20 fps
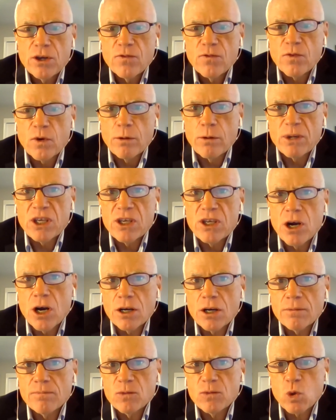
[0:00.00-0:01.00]
from a
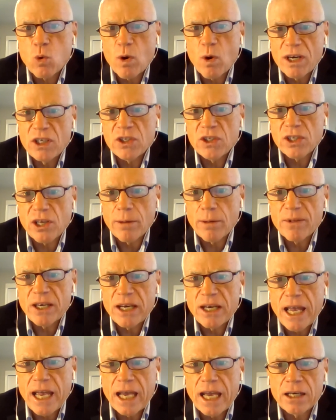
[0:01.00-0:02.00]
young
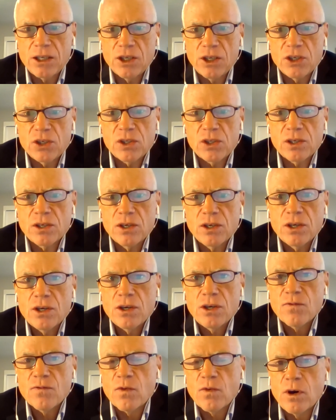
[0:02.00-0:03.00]
20-something analyst
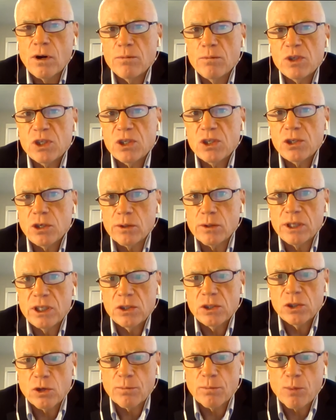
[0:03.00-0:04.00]
from
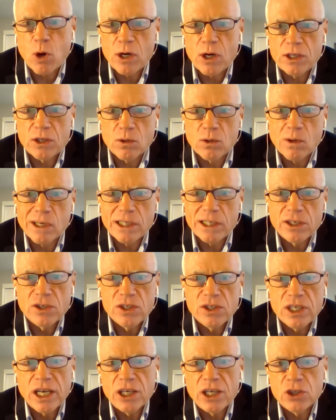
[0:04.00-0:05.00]
Ceres, our partner
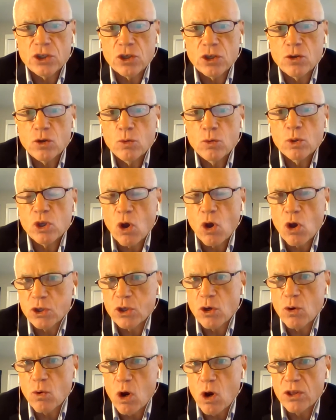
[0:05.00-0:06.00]
organization, who was
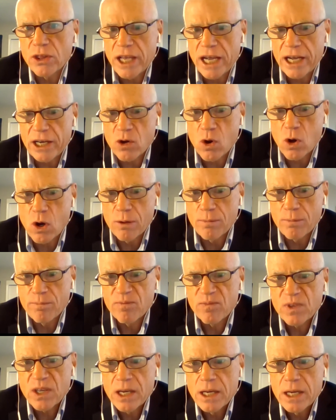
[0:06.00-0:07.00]
also on that
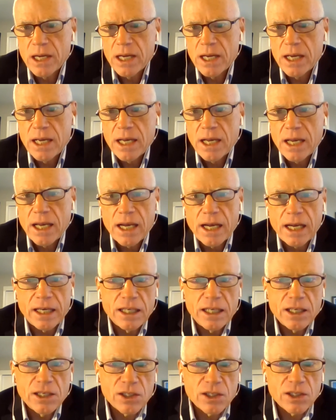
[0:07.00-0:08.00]
call.
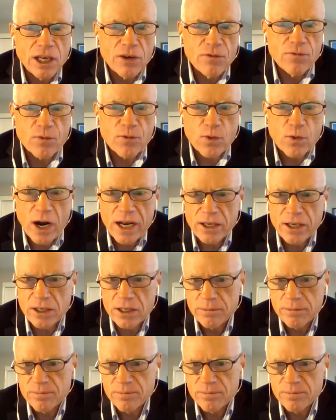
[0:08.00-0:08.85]
And he said, Frank,